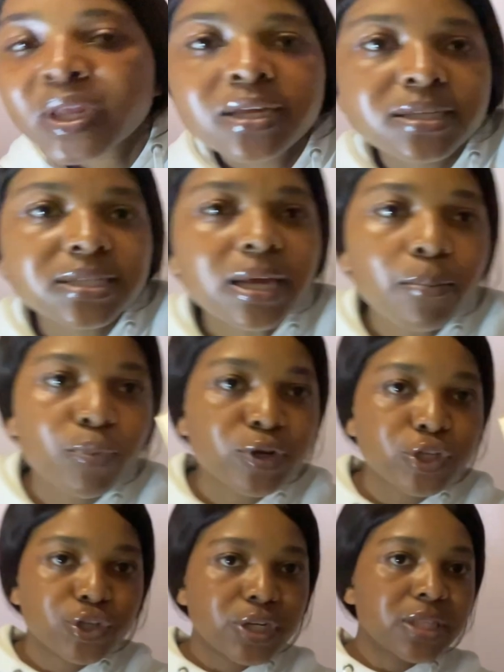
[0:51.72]
this I bought
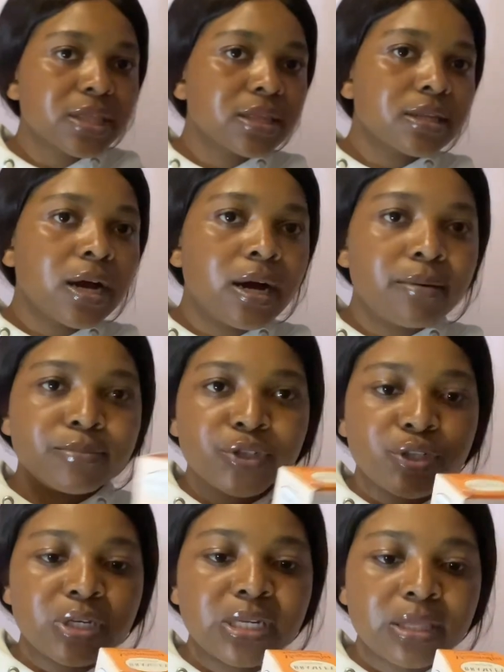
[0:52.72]
during
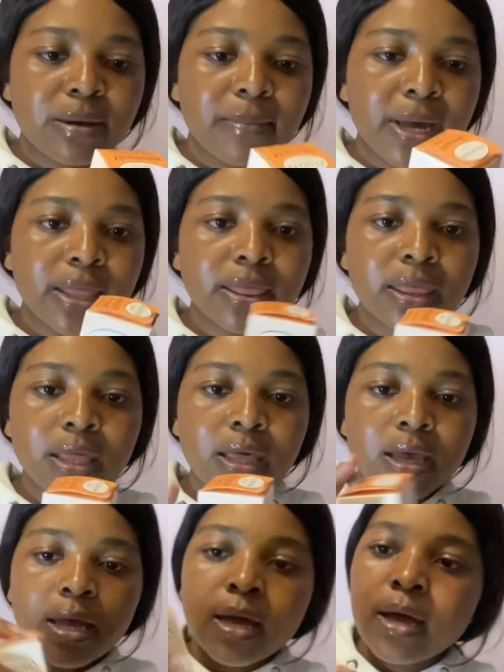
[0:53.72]
the month.
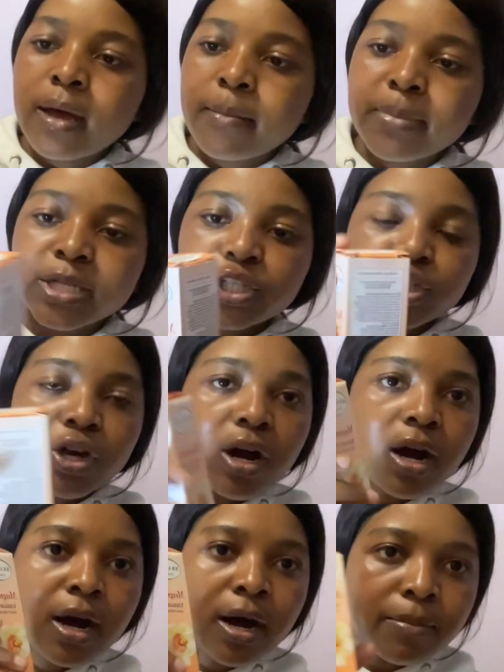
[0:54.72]
But
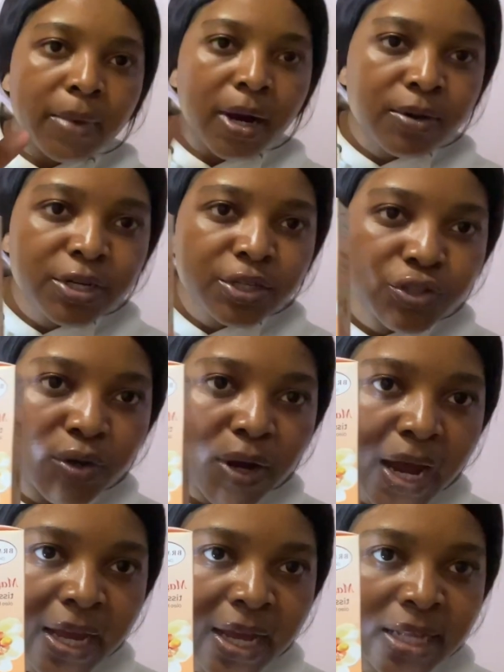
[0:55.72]
yeah, I want to
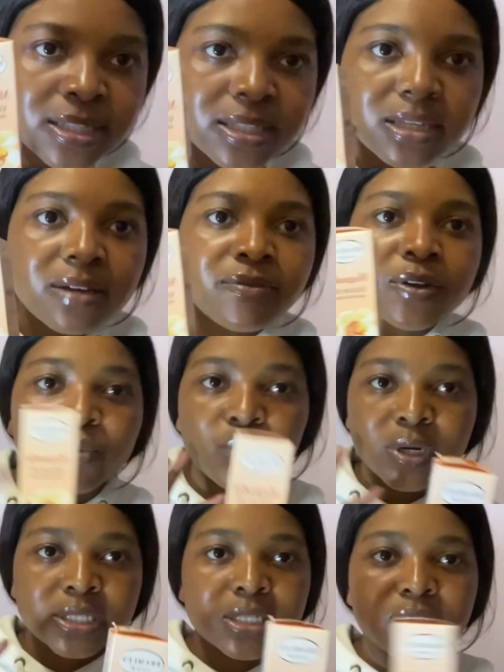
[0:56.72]
try and see if it
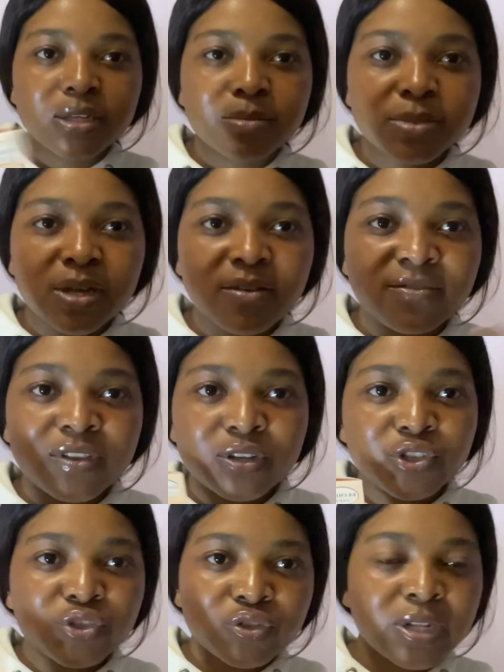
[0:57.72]
works in terms of the
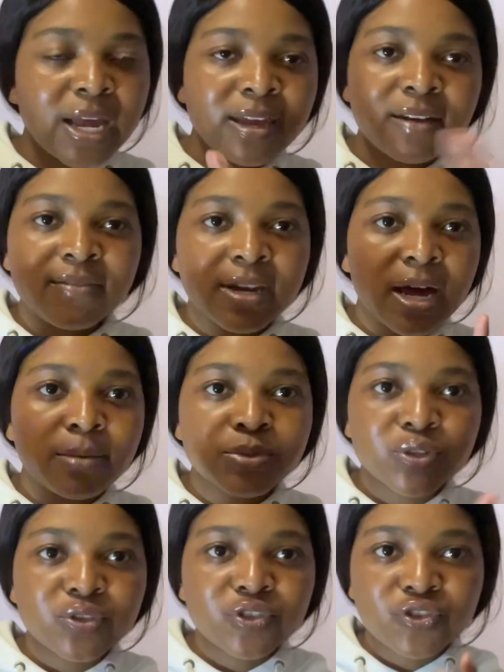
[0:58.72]
if it helps
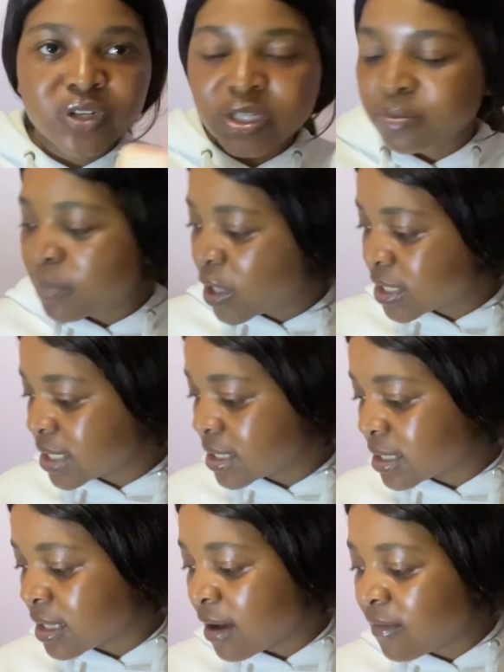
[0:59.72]
with stretch marks and
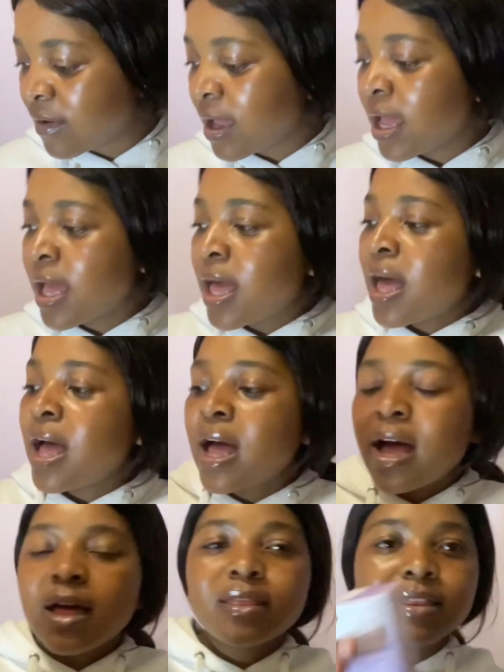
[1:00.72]
stuff.
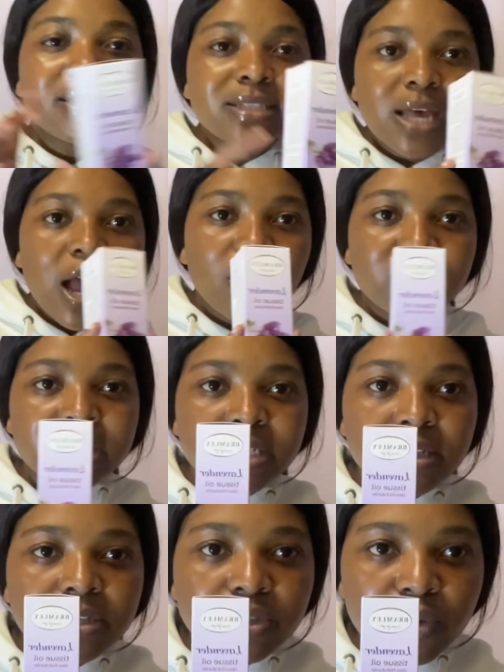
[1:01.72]
This I
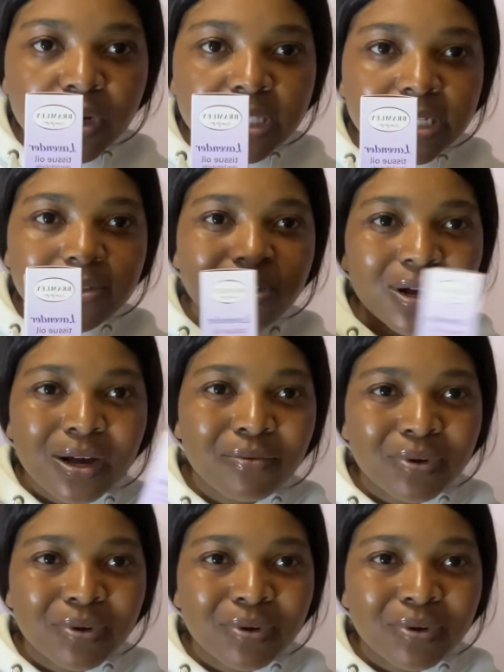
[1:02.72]
honestly saw on TikTok. I